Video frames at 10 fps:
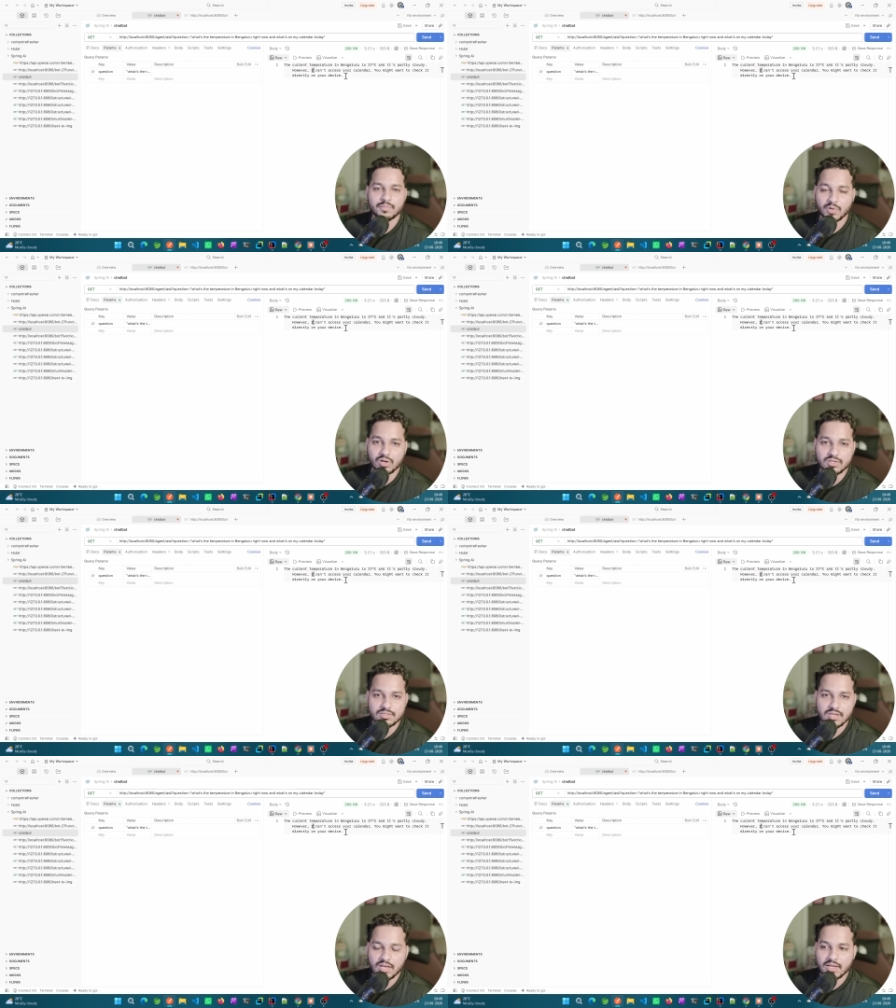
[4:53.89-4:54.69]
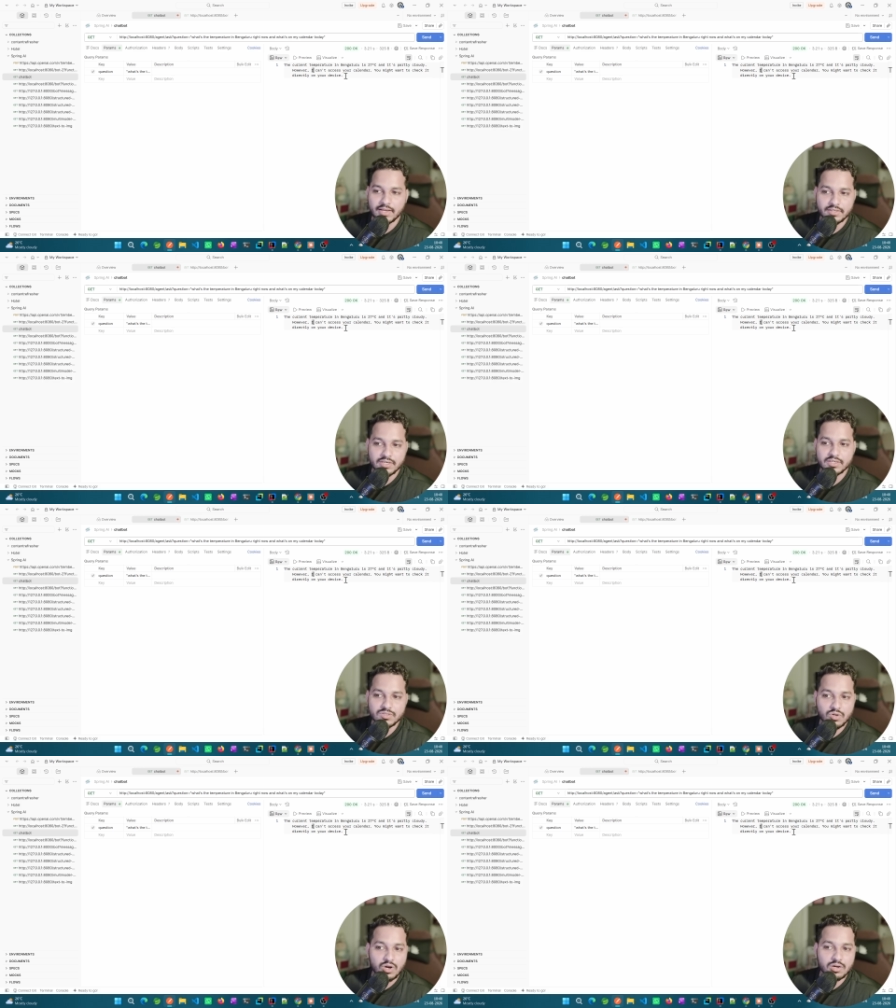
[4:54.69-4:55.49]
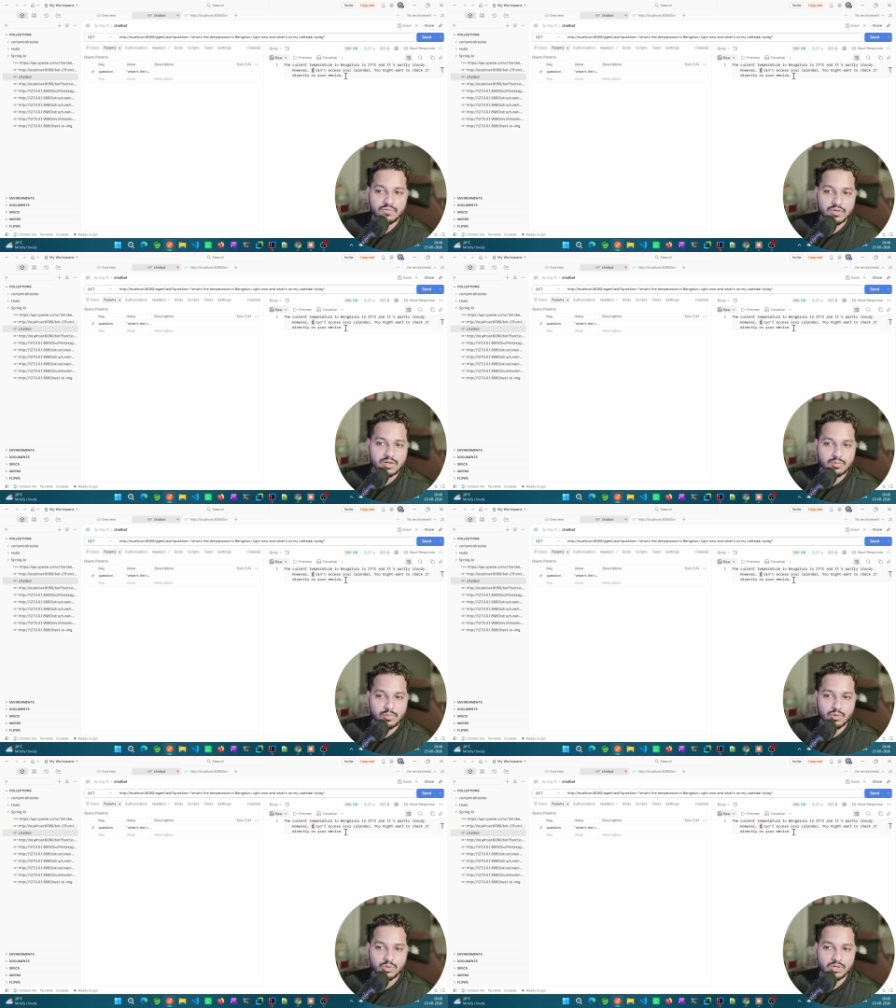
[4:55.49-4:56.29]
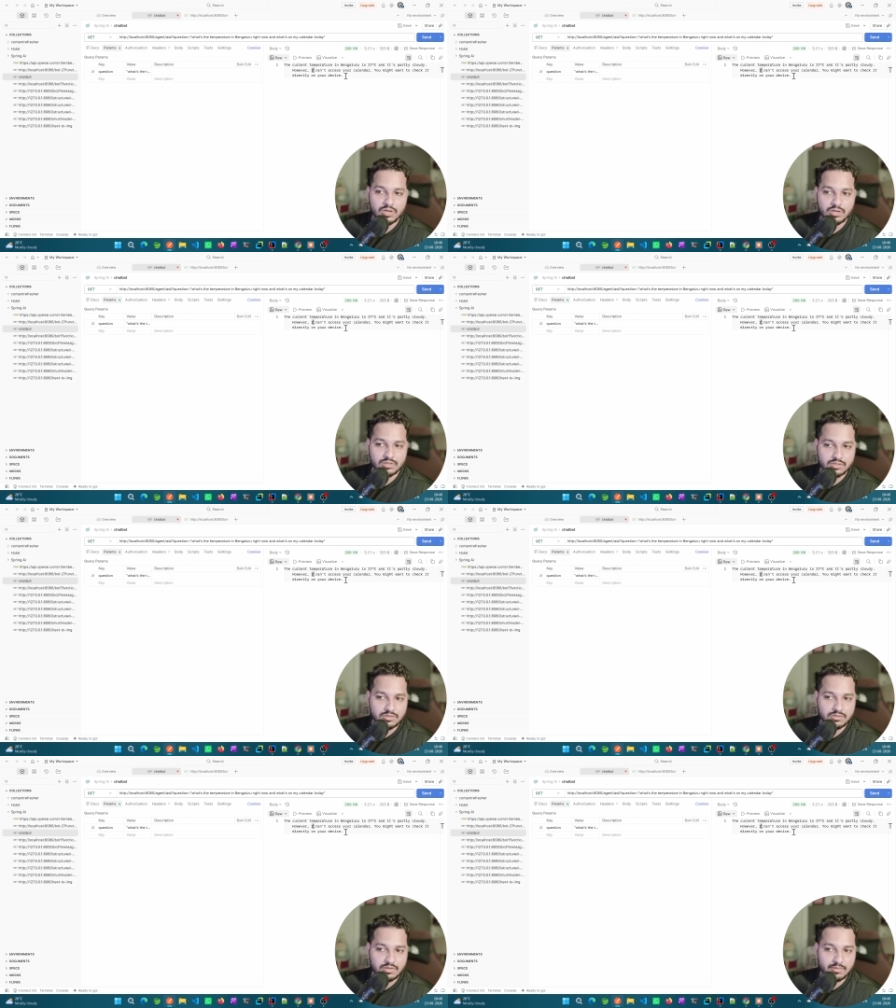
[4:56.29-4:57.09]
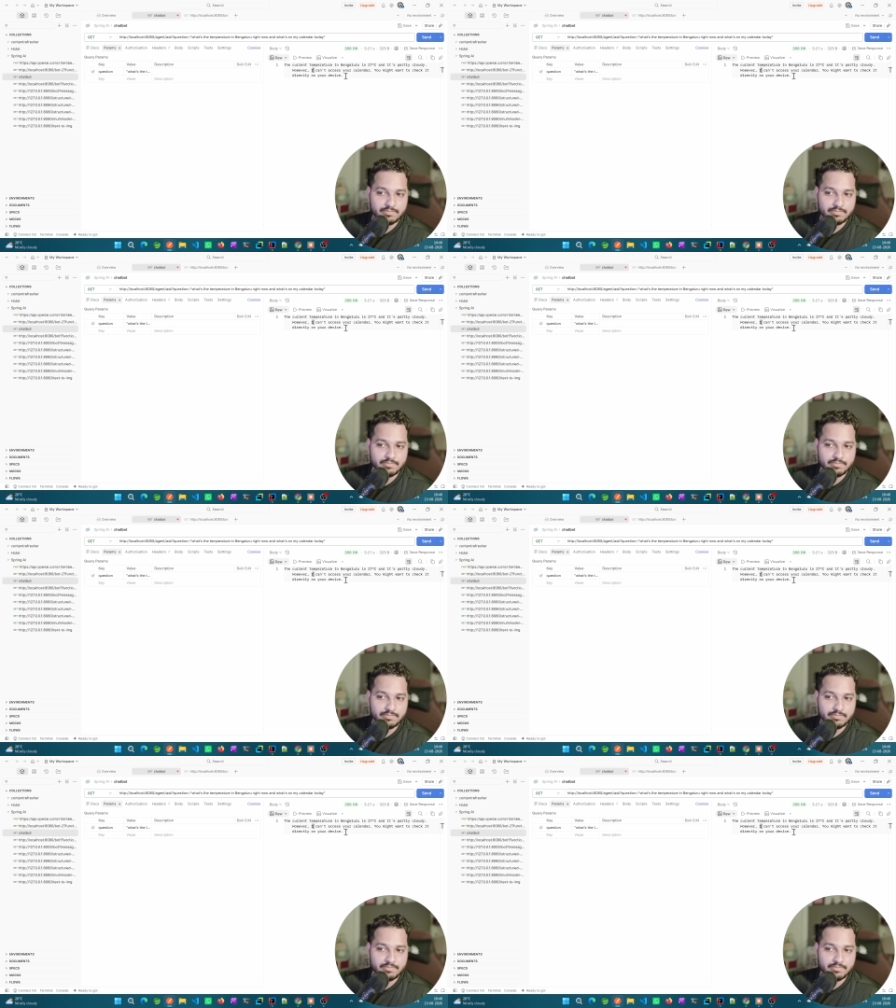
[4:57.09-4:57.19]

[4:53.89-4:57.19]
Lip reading: because agent is not aware about this